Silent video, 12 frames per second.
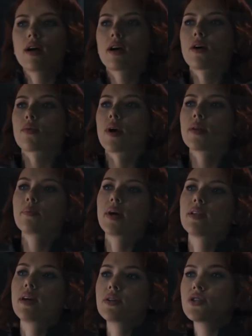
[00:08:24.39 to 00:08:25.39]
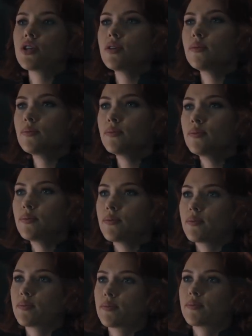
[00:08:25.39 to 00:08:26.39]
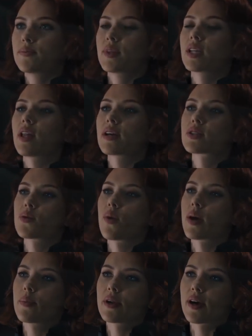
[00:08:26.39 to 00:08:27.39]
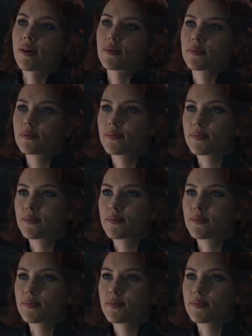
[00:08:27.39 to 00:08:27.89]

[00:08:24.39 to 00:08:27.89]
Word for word: I got red in my ledger. I'd like to wipe it out.